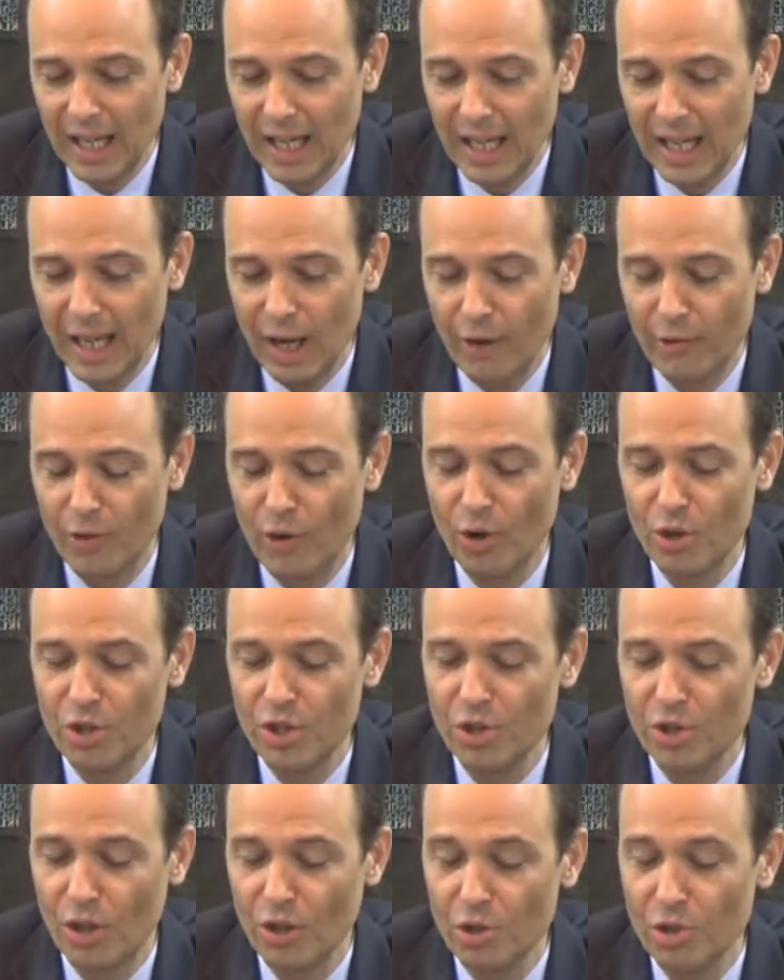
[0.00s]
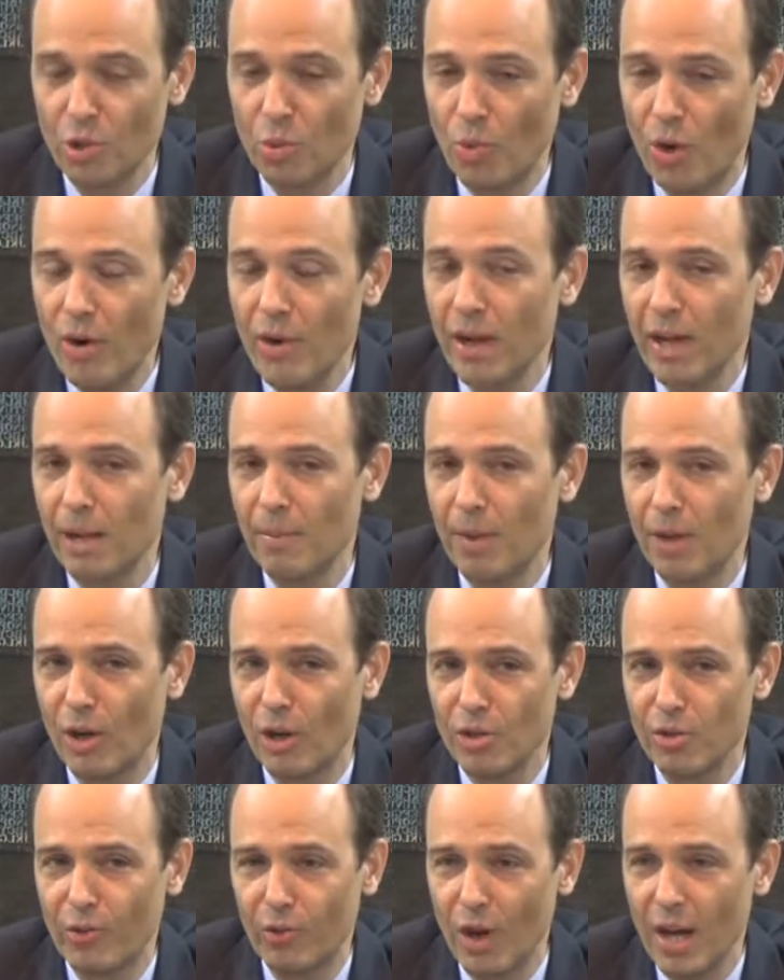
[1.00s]
of course, is also worrying,
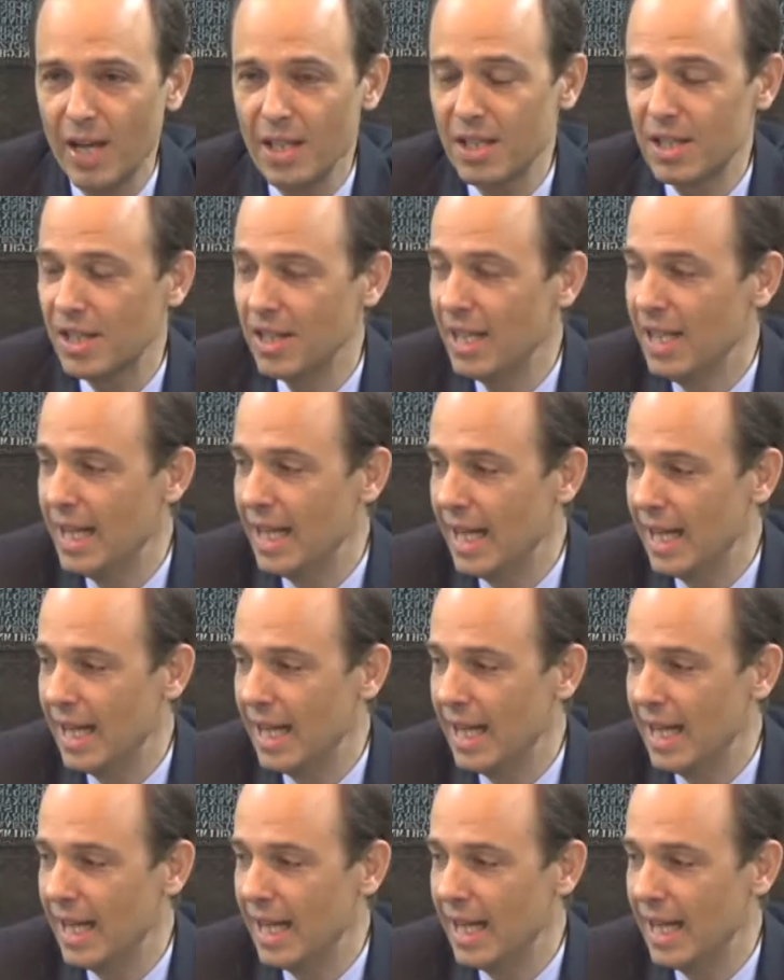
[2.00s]
because for us,